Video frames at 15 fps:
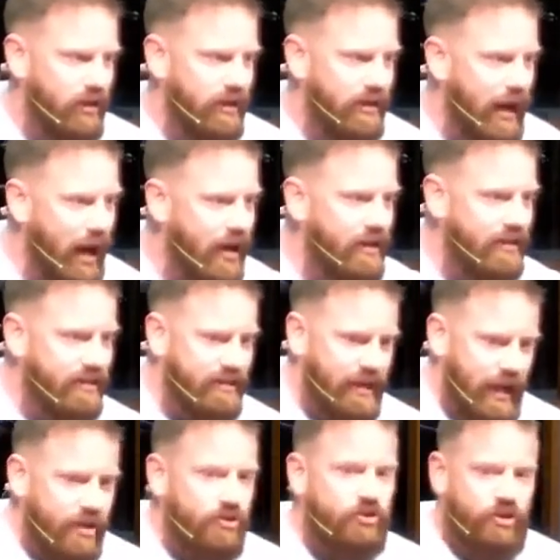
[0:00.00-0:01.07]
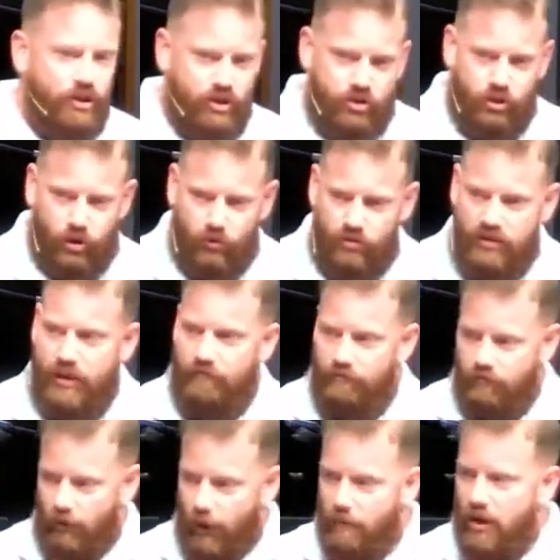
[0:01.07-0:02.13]
God intentionally chose them
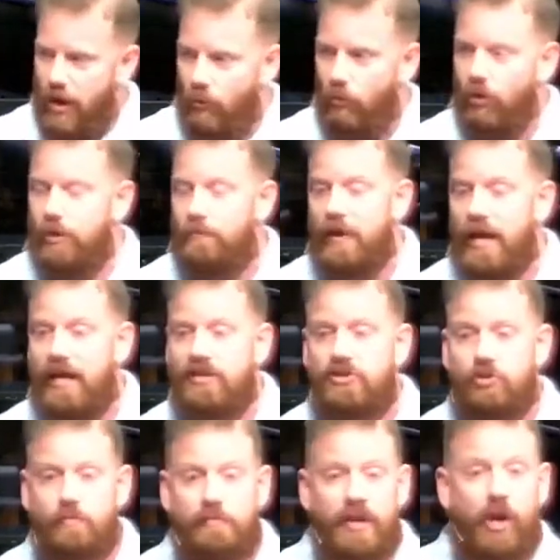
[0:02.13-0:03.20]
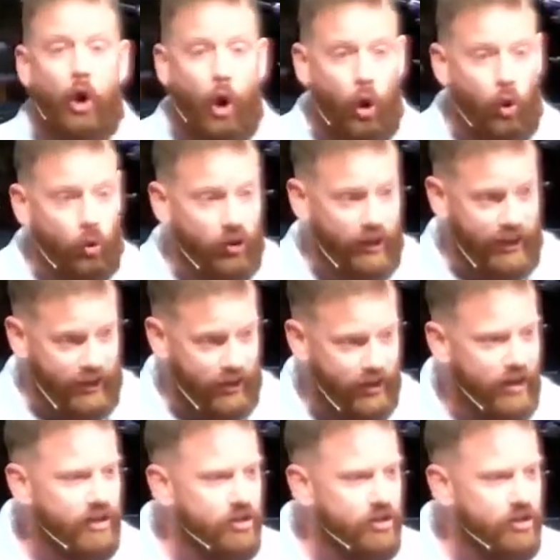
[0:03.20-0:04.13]
from that one man to be holy,